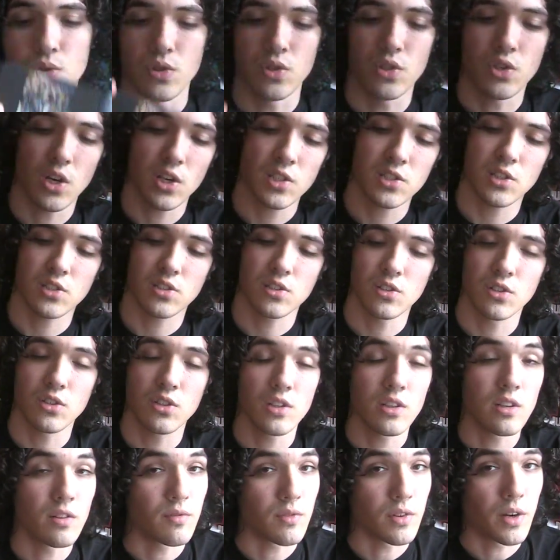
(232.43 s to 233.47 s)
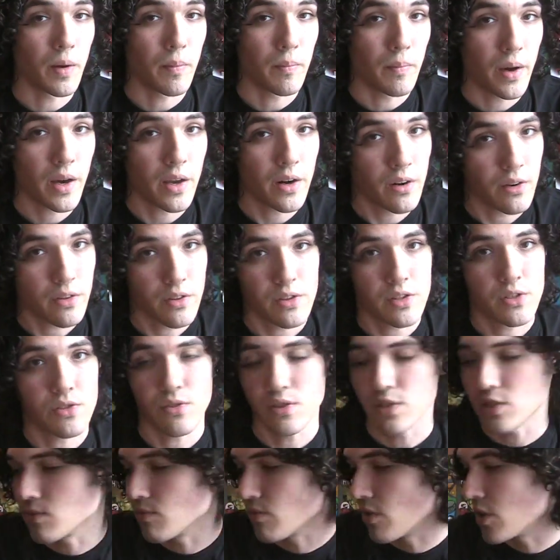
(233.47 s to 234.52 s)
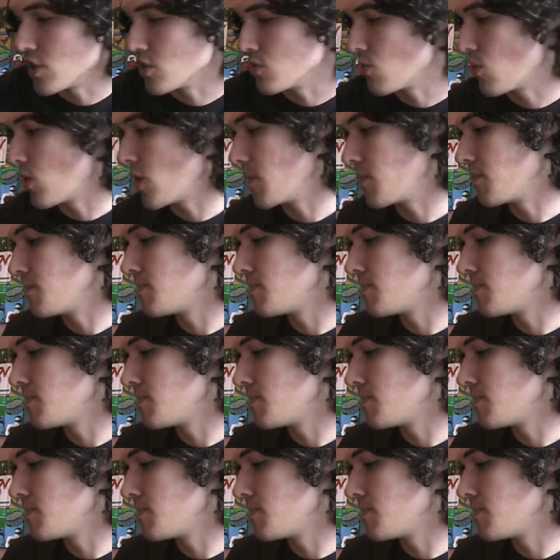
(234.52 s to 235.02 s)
just as good, if not better, than Streets of Rage 1.